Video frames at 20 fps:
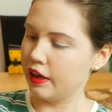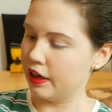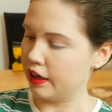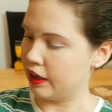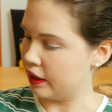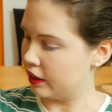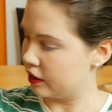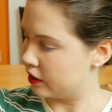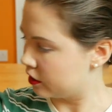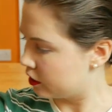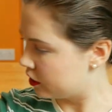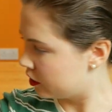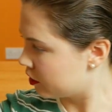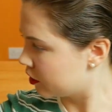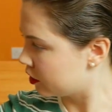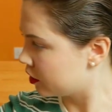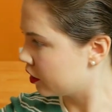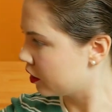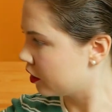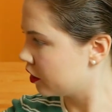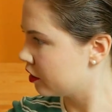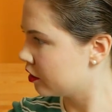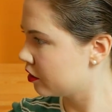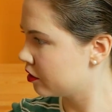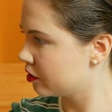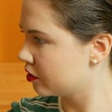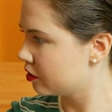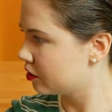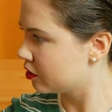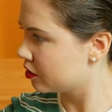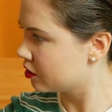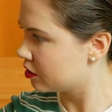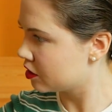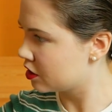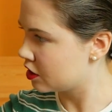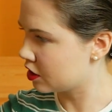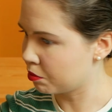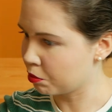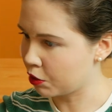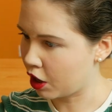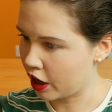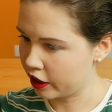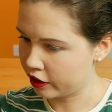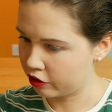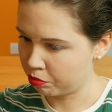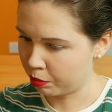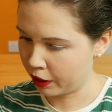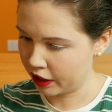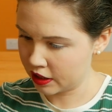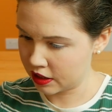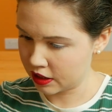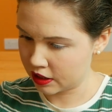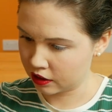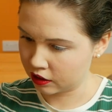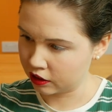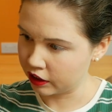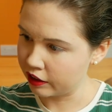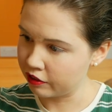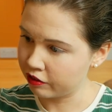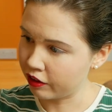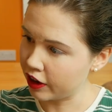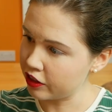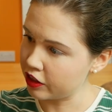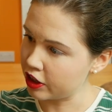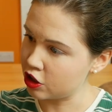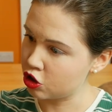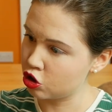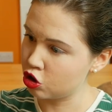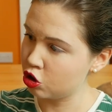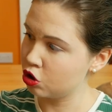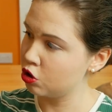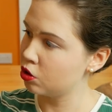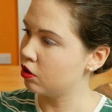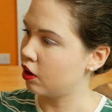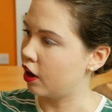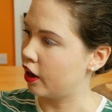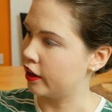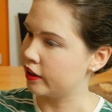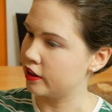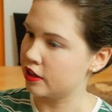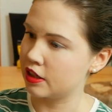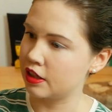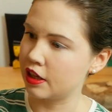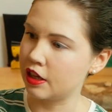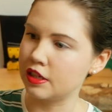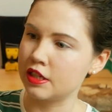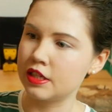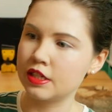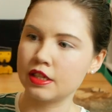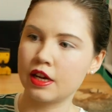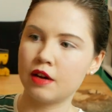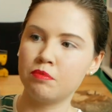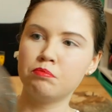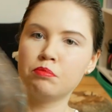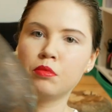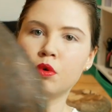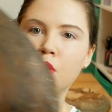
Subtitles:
in some kind of pencil. In fact, there's two lines. There's some